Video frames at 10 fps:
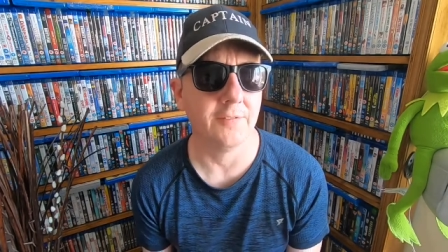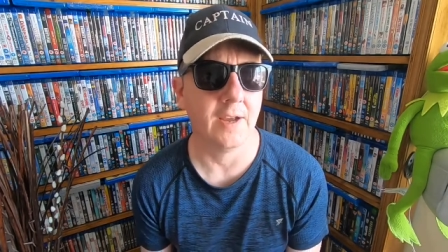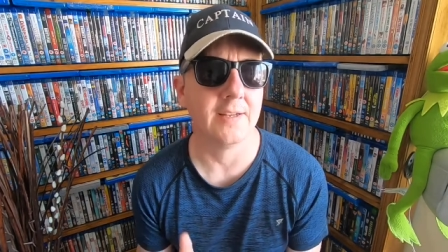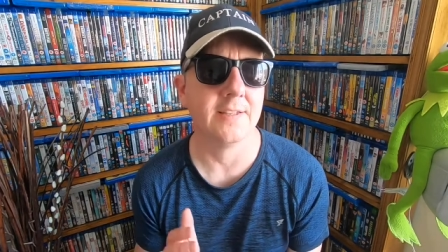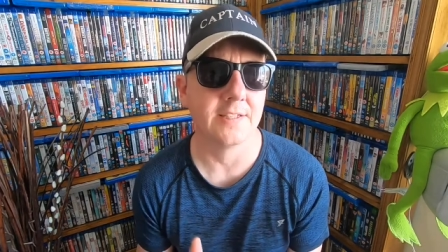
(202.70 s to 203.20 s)
of
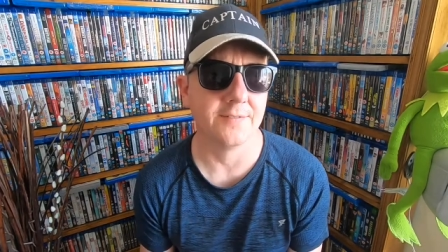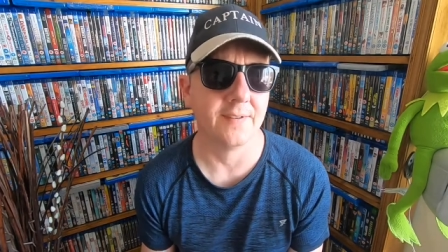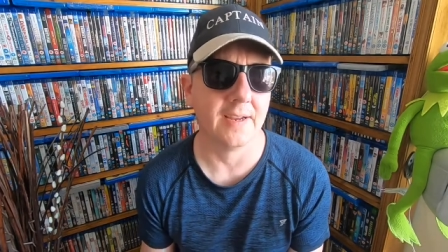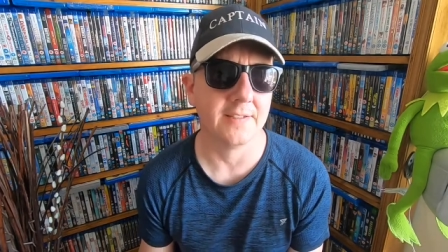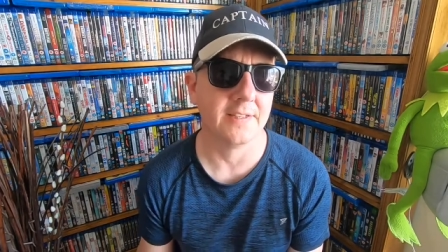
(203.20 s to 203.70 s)
at a
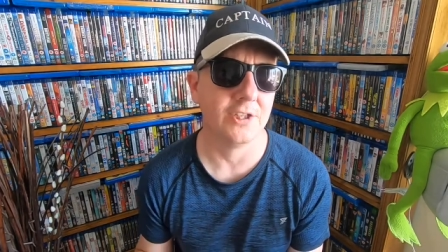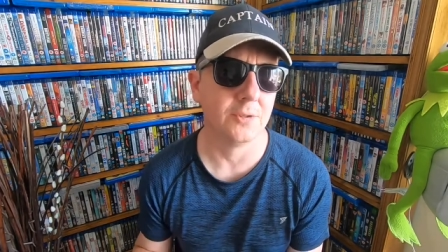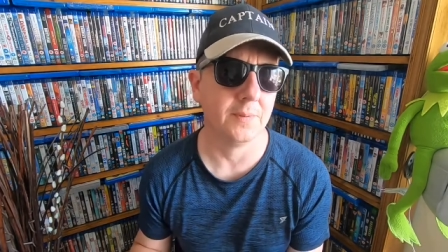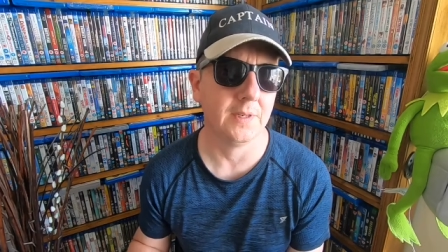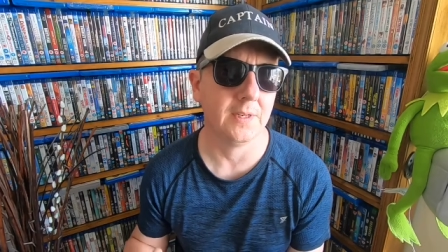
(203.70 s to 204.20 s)

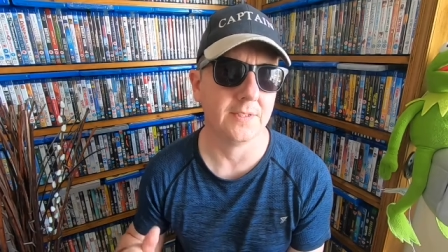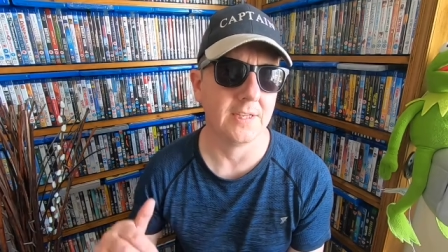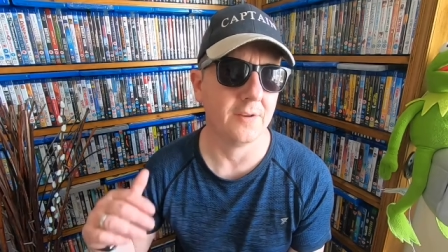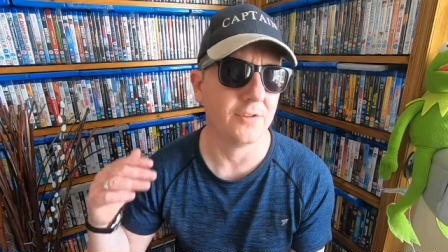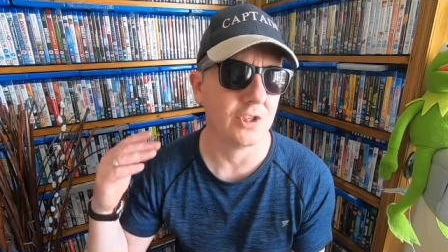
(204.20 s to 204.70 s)
disadvantage because
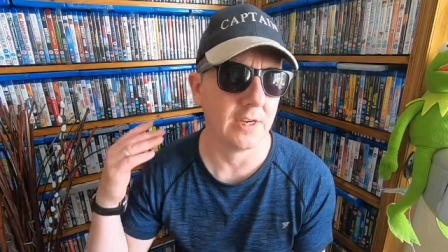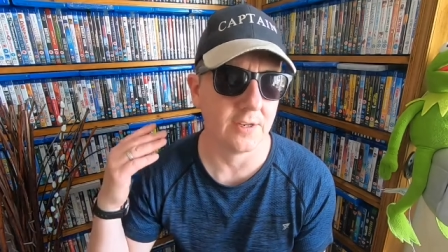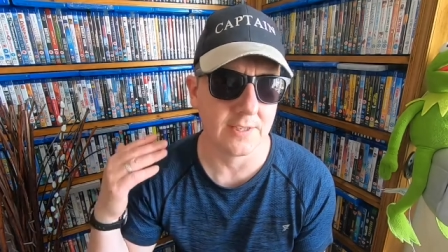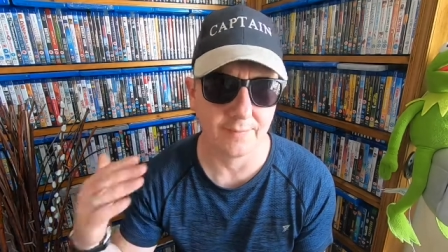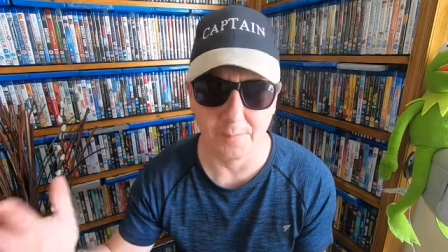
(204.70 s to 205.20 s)
he
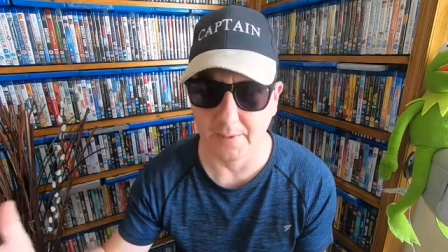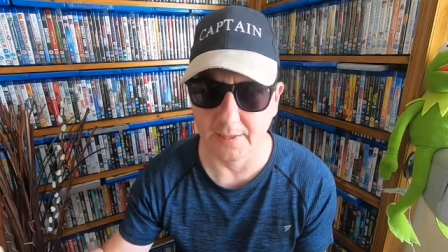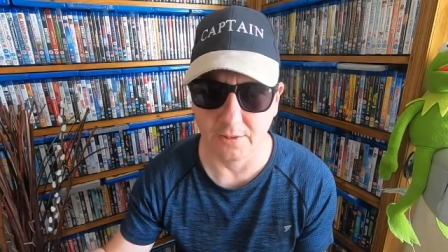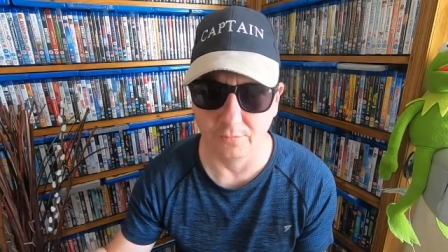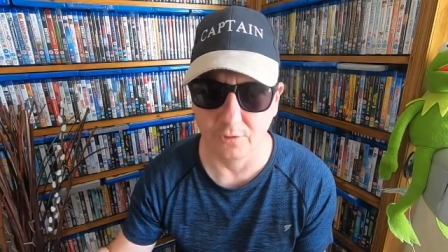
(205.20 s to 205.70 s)
overshadows
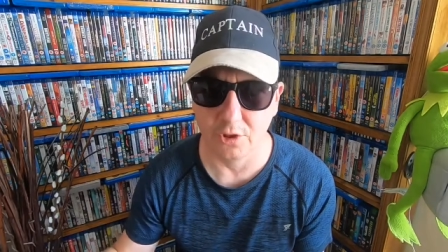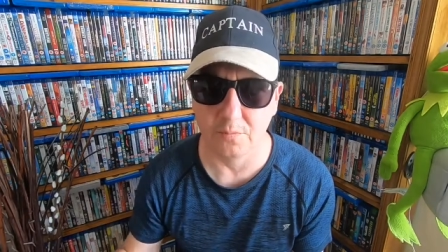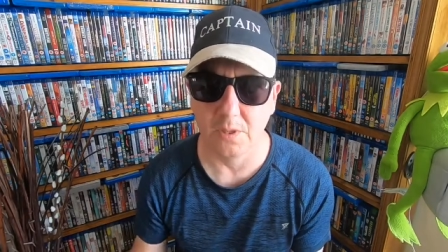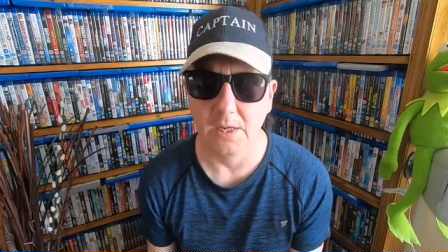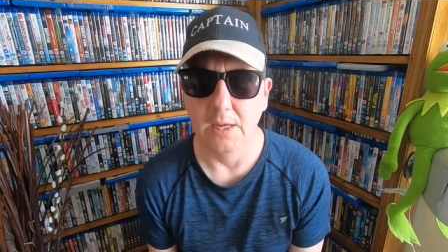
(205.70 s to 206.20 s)
everybody in the room.